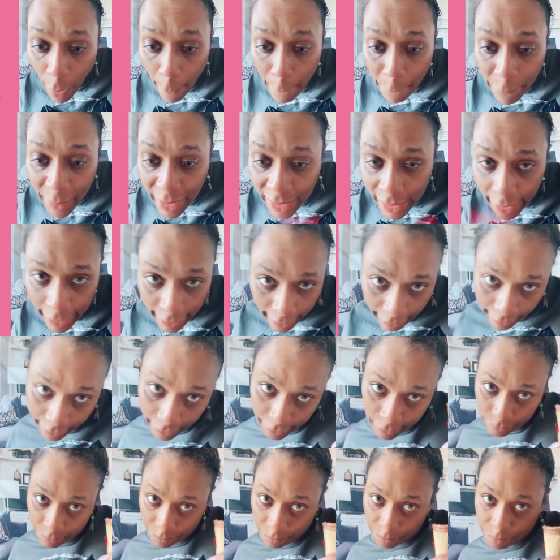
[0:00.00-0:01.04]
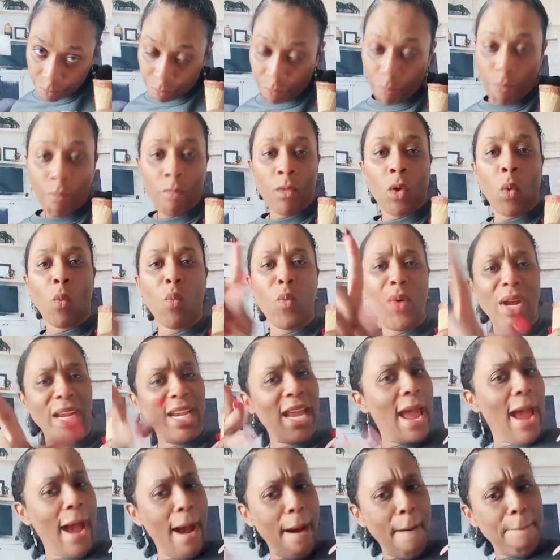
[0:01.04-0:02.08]
Medina?
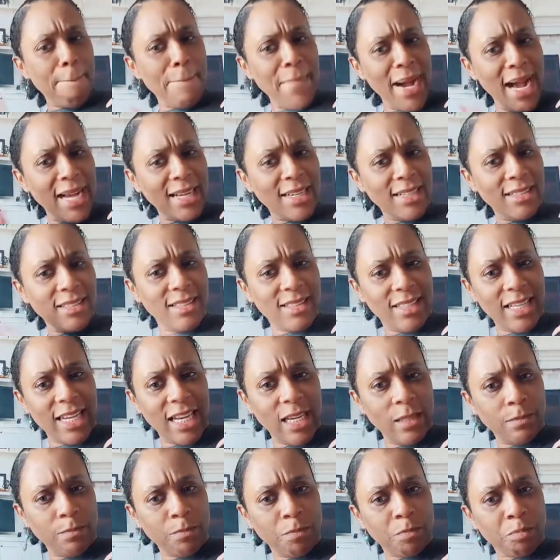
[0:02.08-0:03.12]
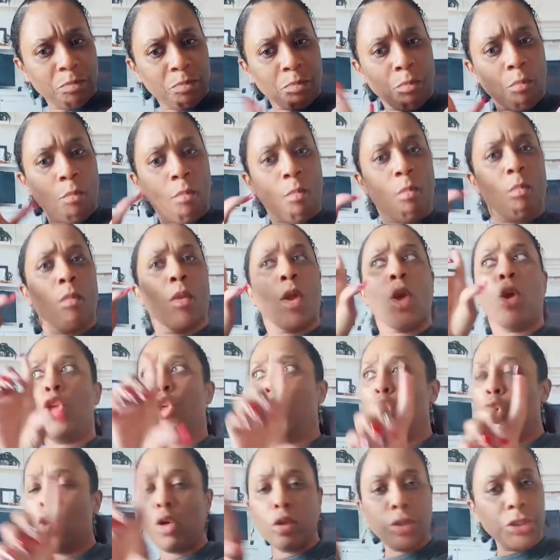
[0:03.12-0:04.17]
Without my consent,
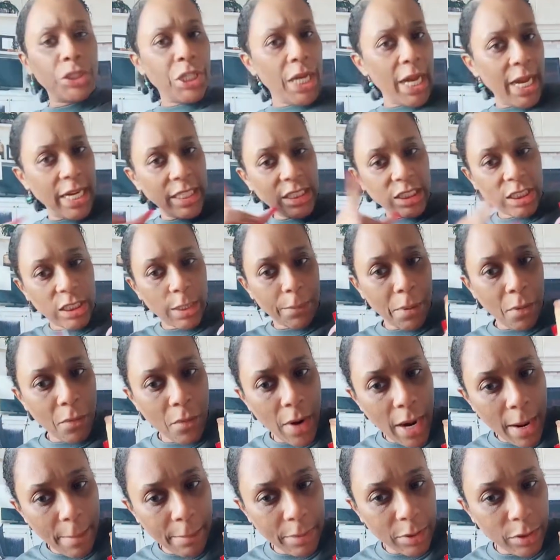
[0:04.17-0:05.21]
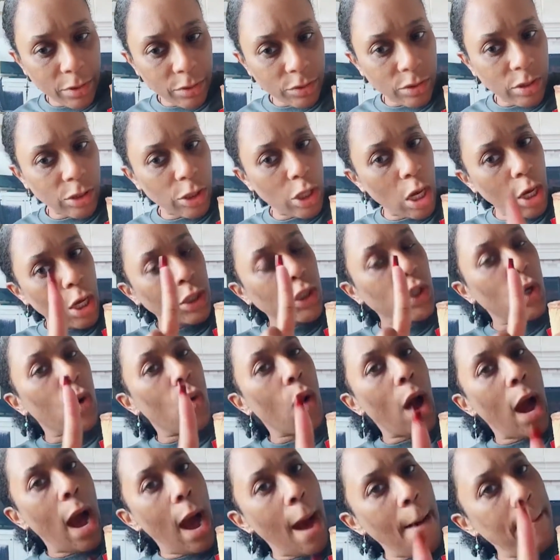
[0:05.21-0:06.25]
you changed the parameters.
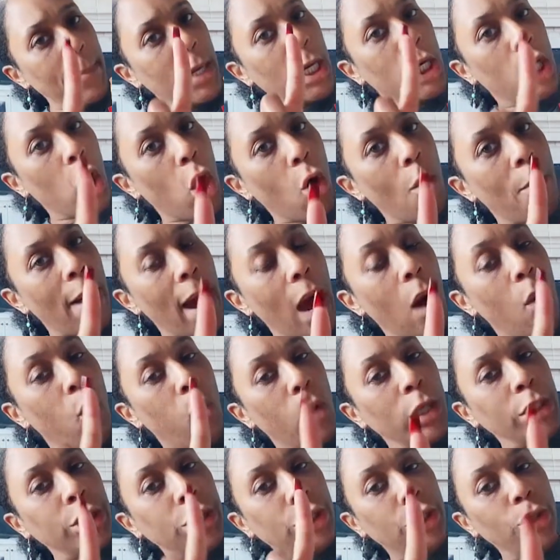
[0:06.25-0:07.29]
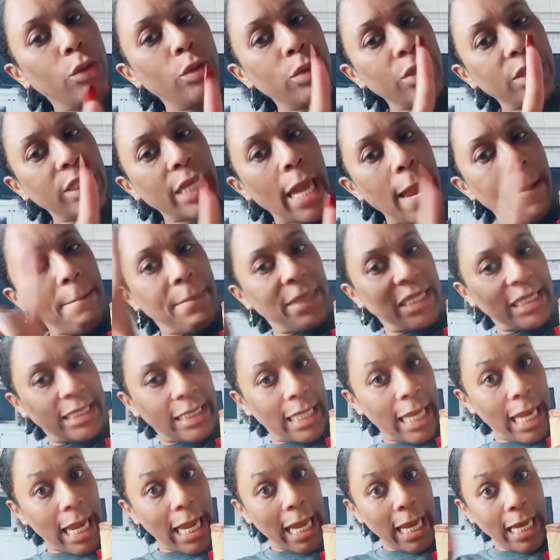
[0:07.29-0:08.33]
So I'm gonna go by what you say,
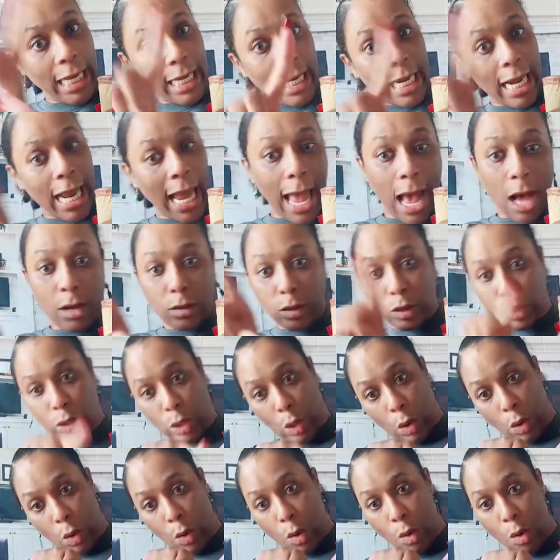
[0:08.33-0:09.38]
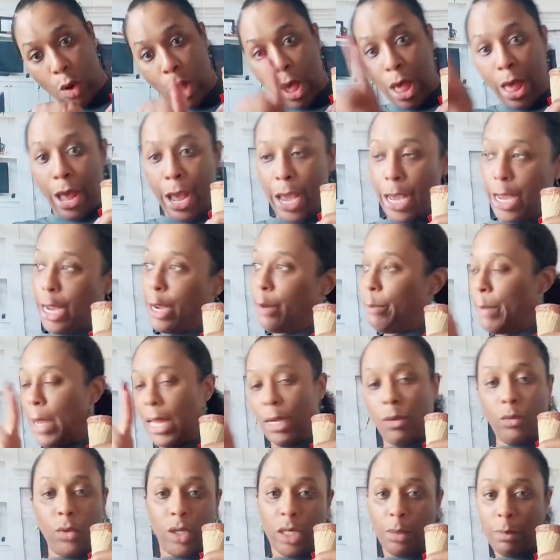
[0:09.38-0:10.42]
Mr. Head of the Household.
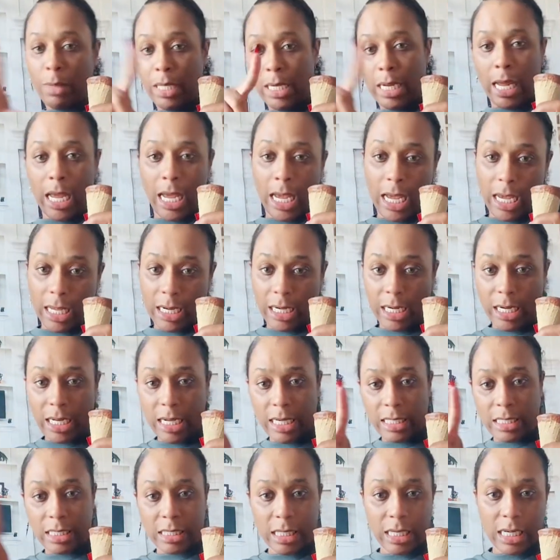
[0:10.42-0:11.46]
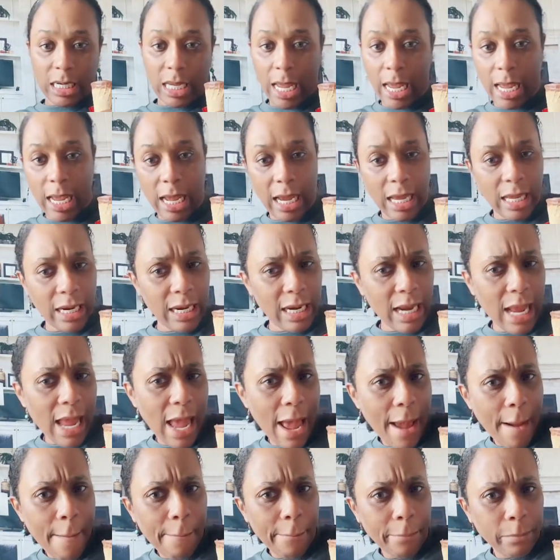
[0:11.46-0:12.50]
Everybody wanna be the head of this and the head of
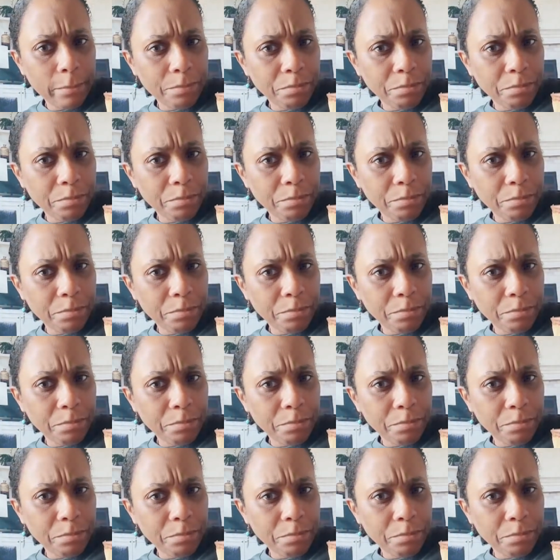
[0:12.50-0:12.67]
that.